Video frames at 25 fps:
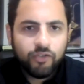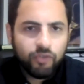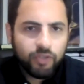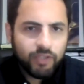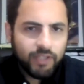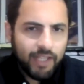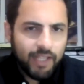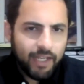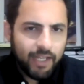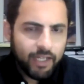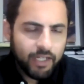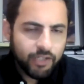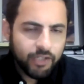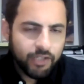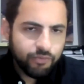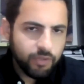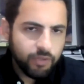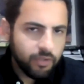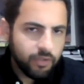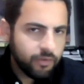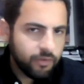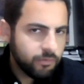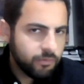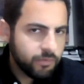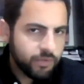to attack
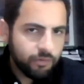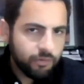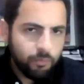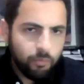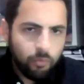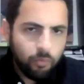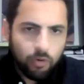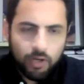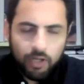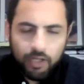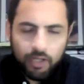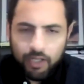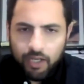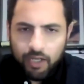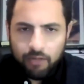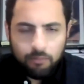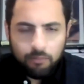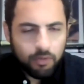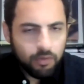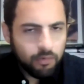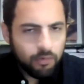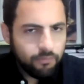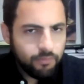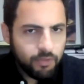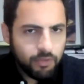Israel? There was a report that
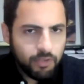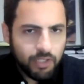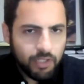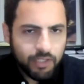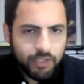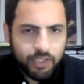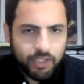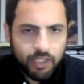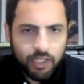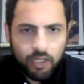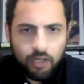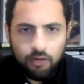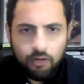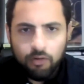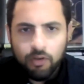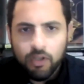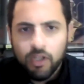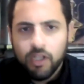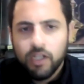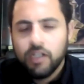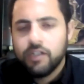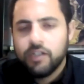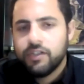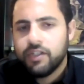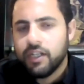came a few days ago
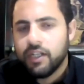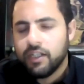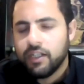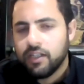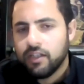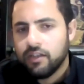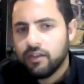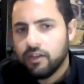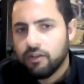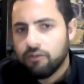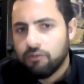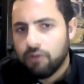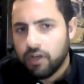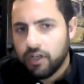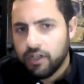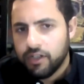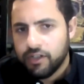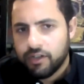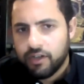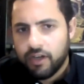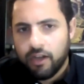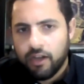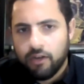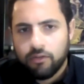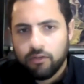saying that the
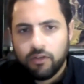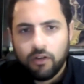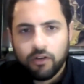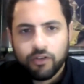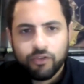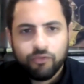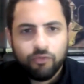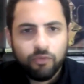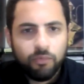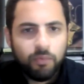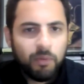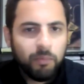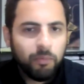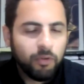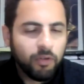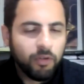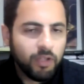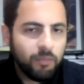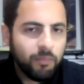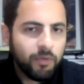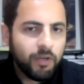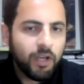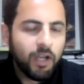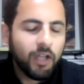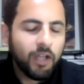Iranians are now in talks with people in
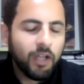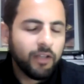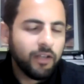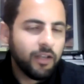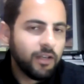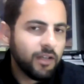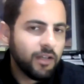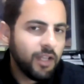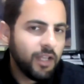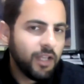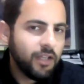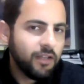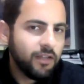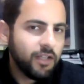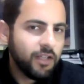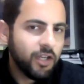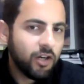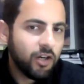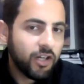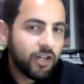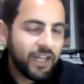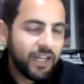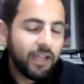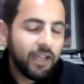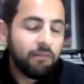Lebanon, and they
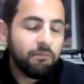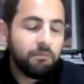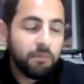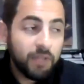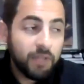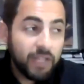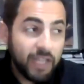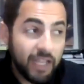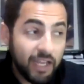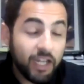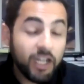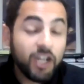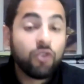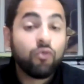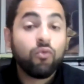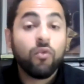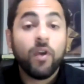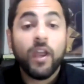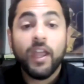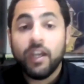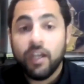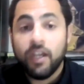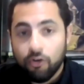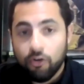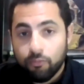are getting
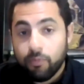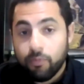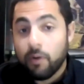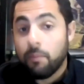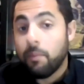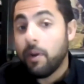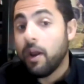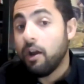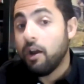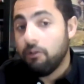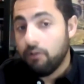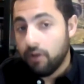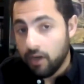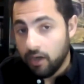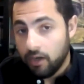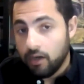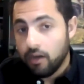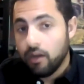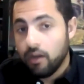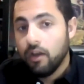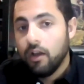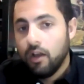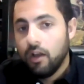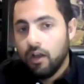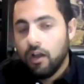ready or
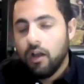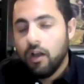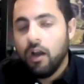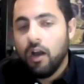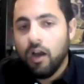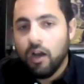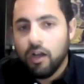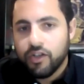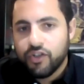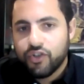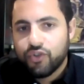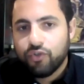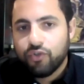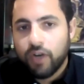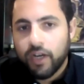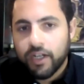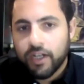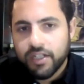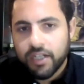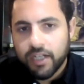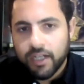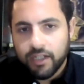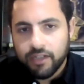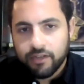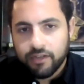preparing
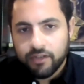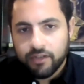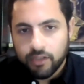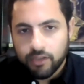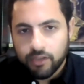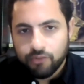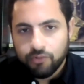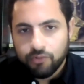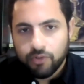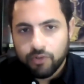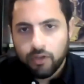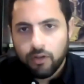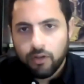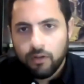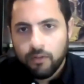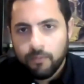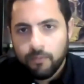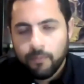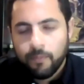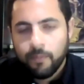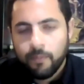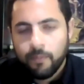strikes against Israel.